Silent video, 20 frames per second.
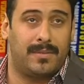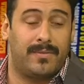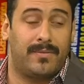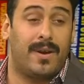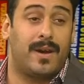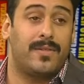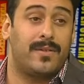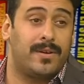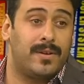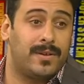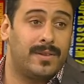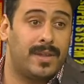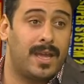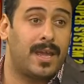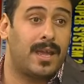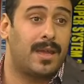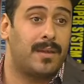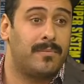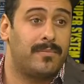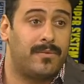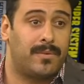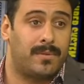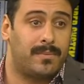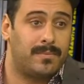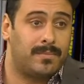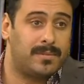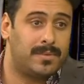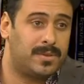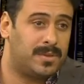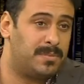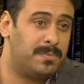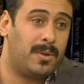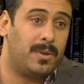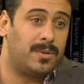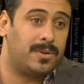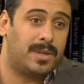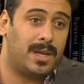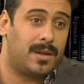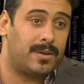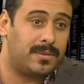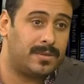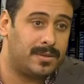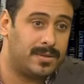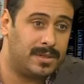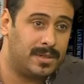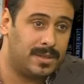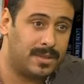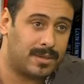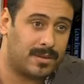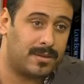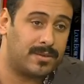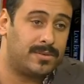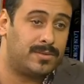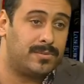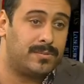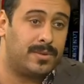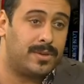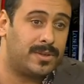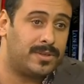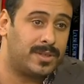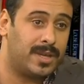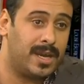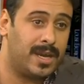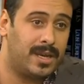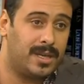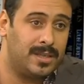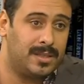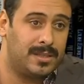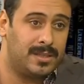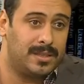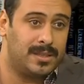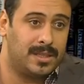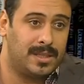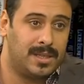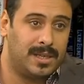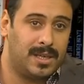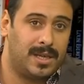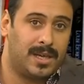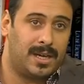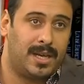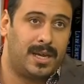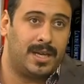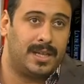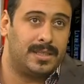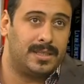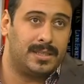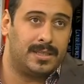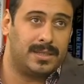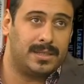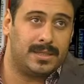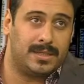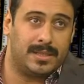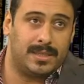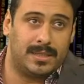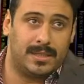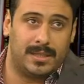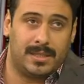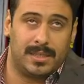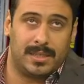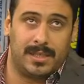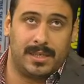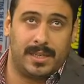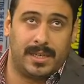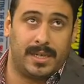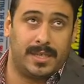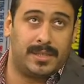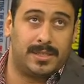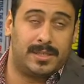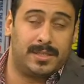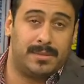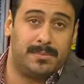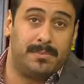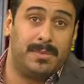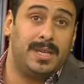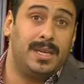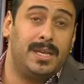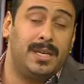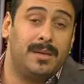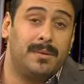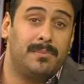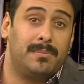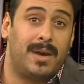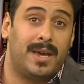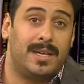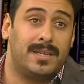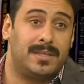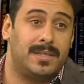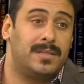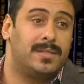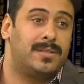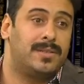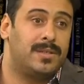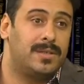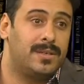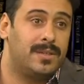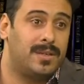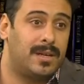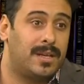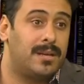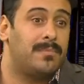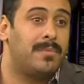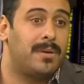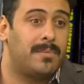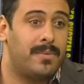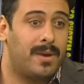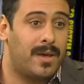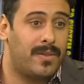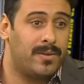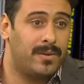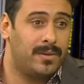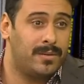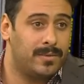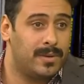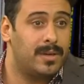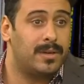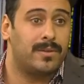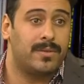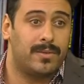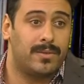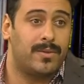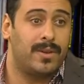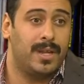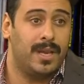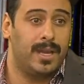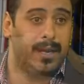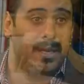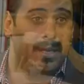father, they came from small town close to Buenos Aires. And it's me, my sister, and my brother. We are 3.